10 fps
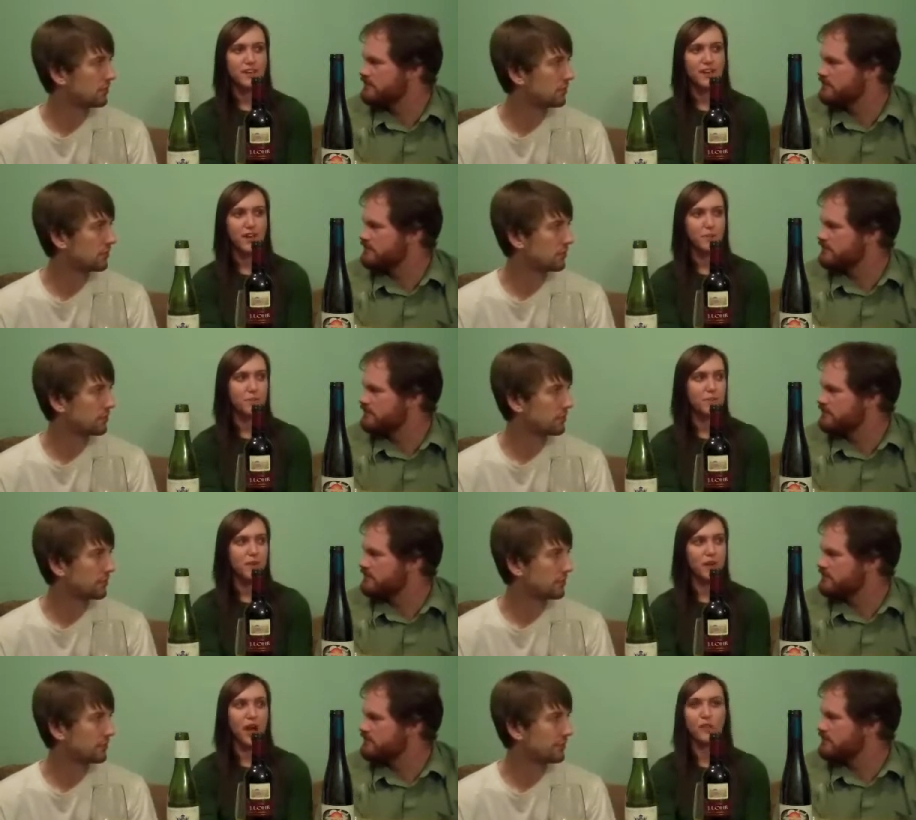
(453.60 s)
Speaker 1: a,
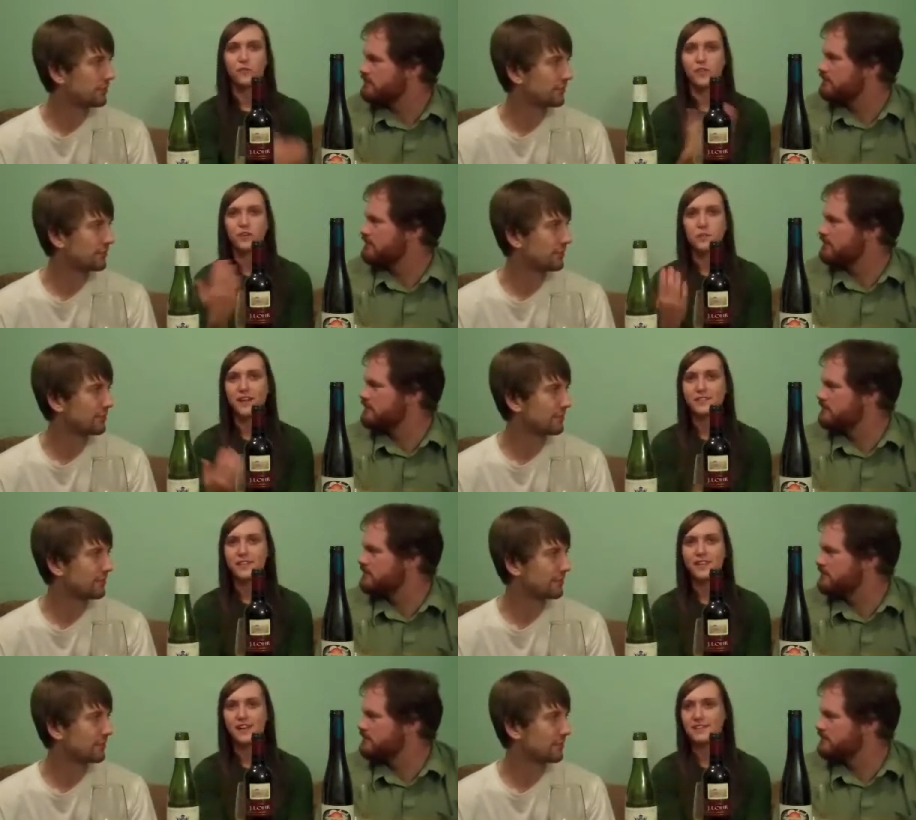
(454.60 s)
a, color field
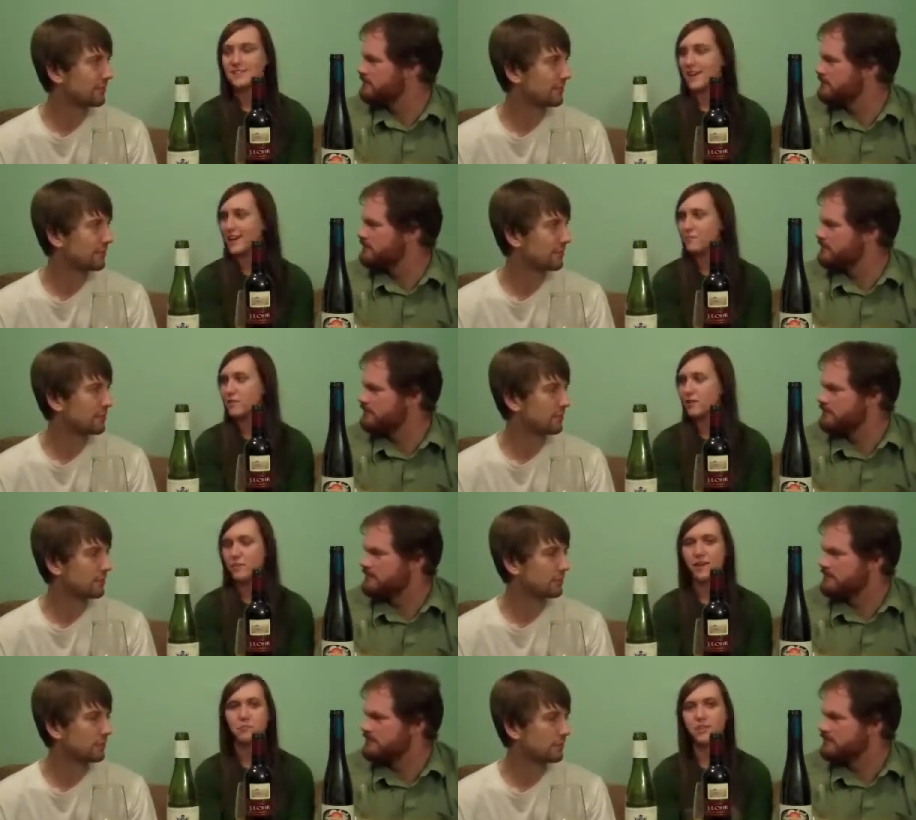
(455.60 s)
painting and say, you know,
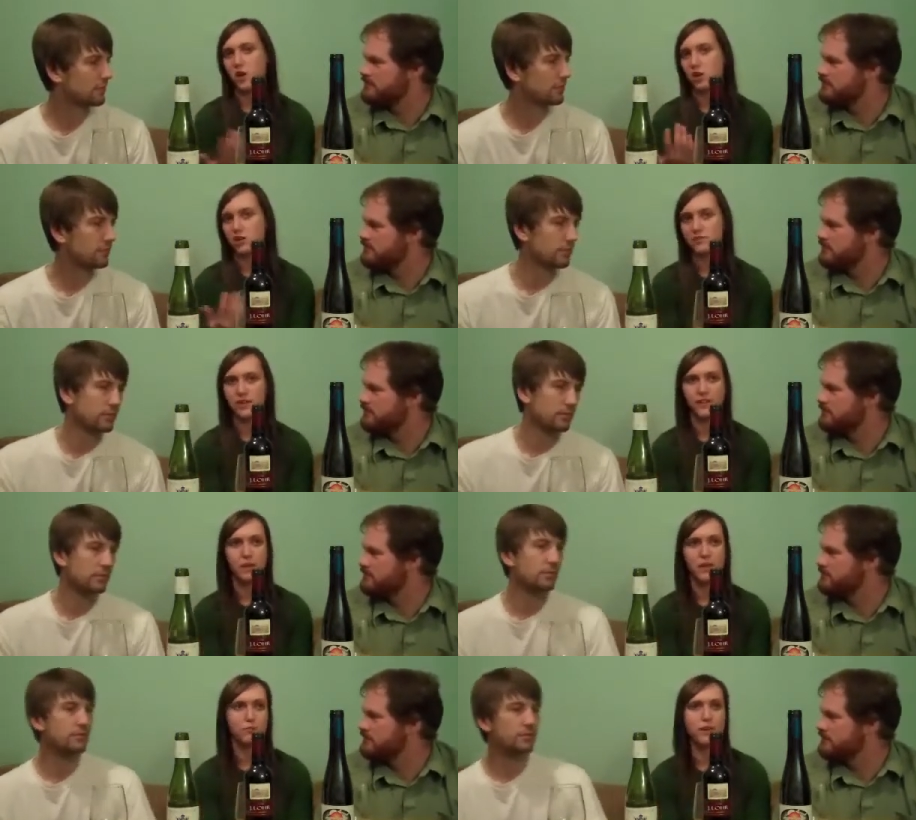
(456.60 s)
my, my daughter could have done
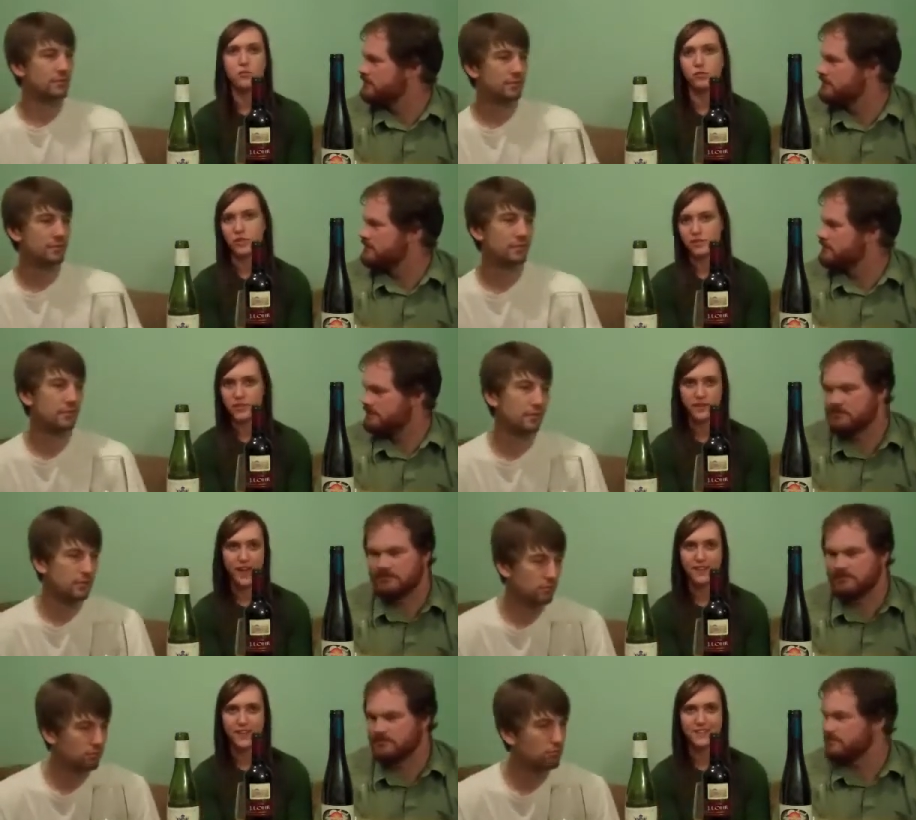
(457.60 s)
that, my three-year-old could have done
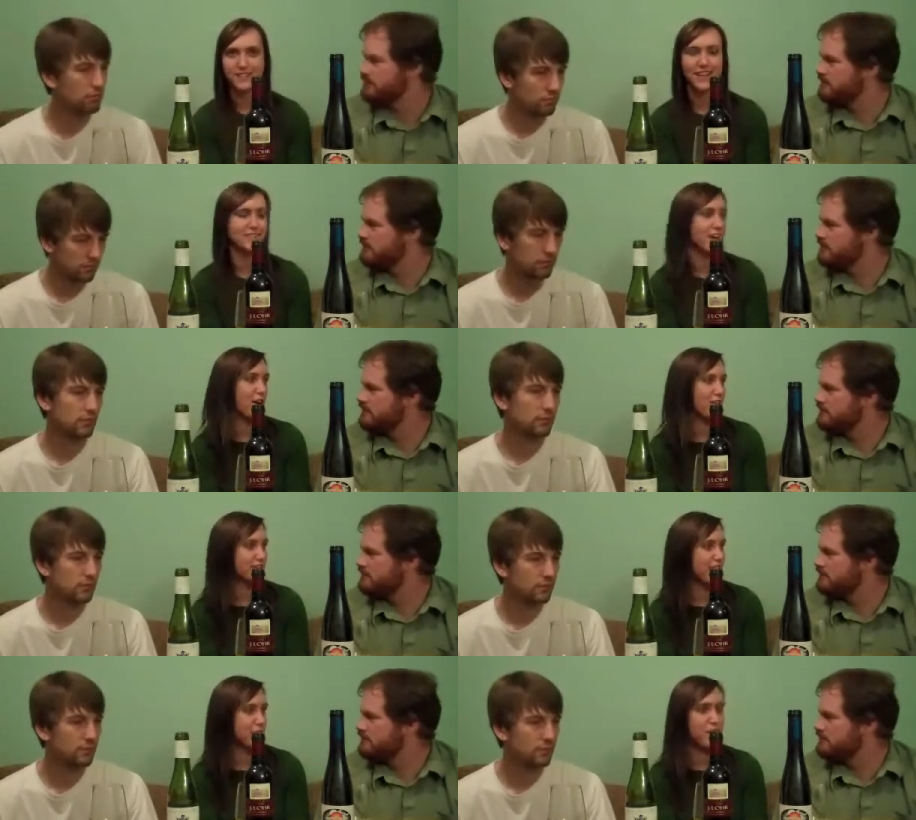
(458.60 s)
that. That's, that's not art,
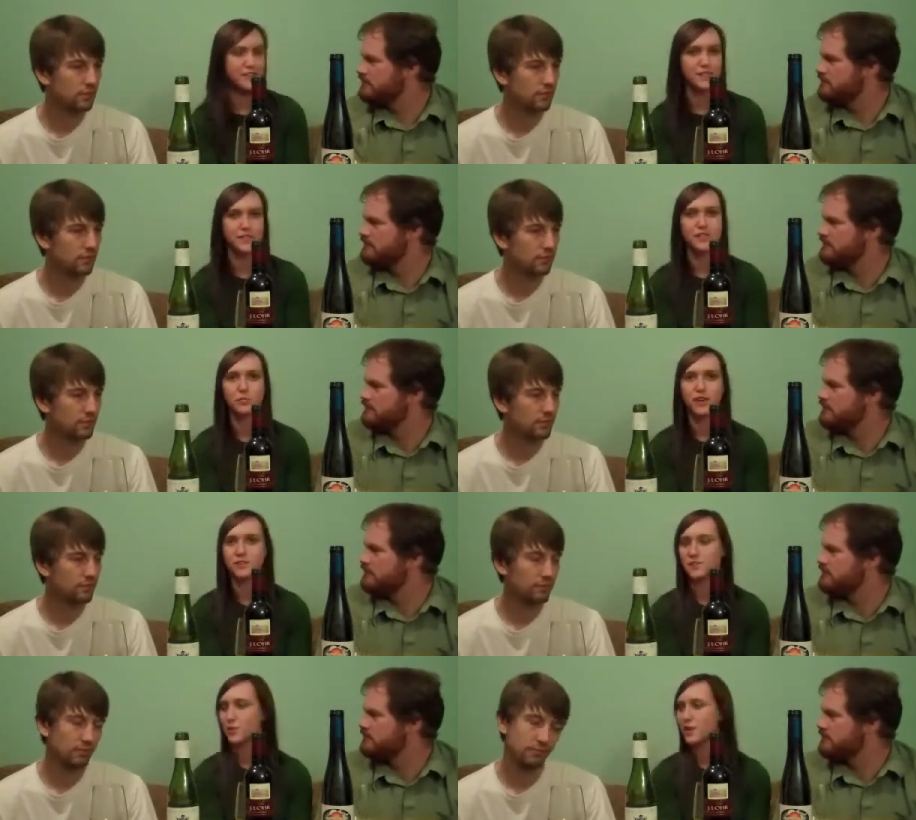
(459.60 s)
that's not impressive, and someone
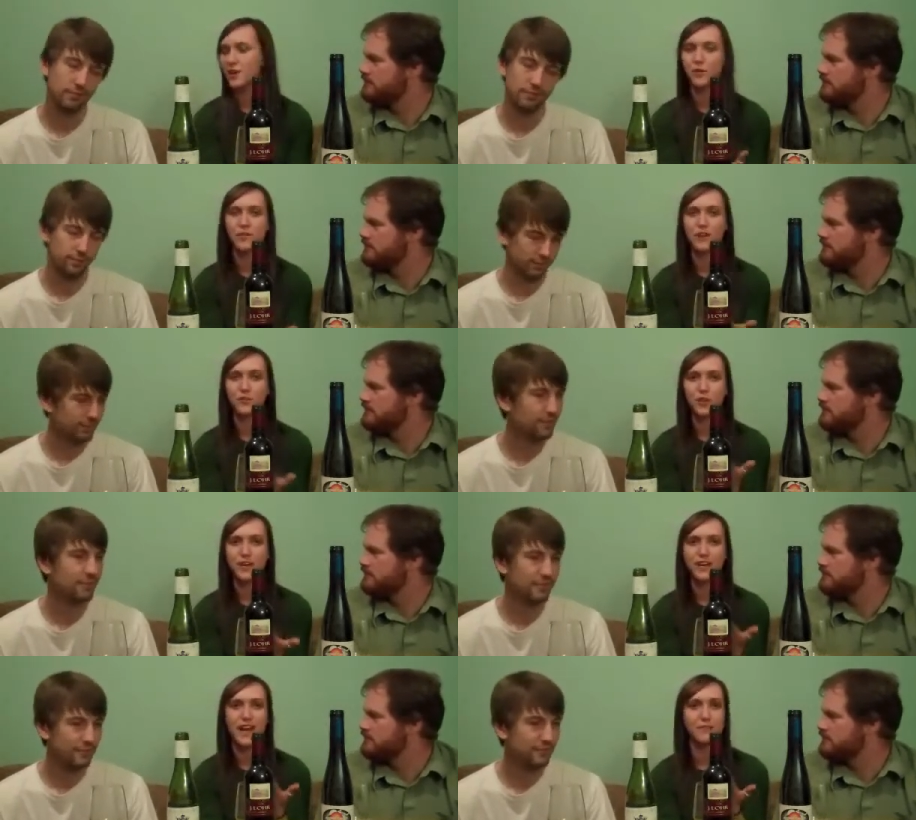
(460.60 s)
else is going to go there and look
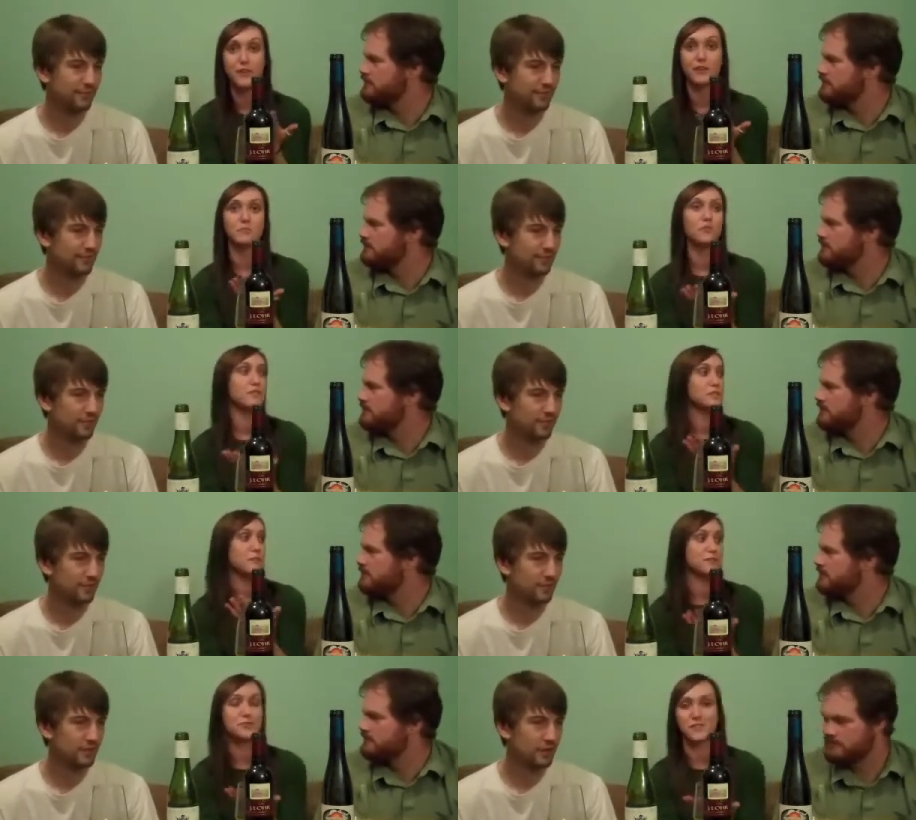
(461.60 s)
at it and have a very moving
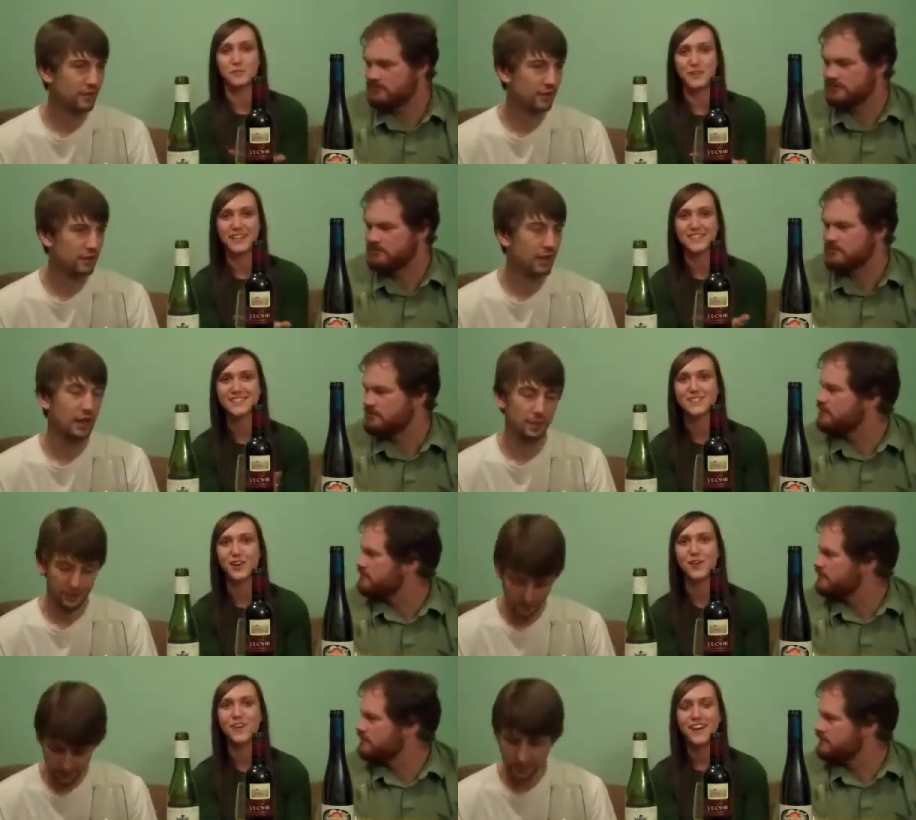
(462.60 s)
spiritual experience. So,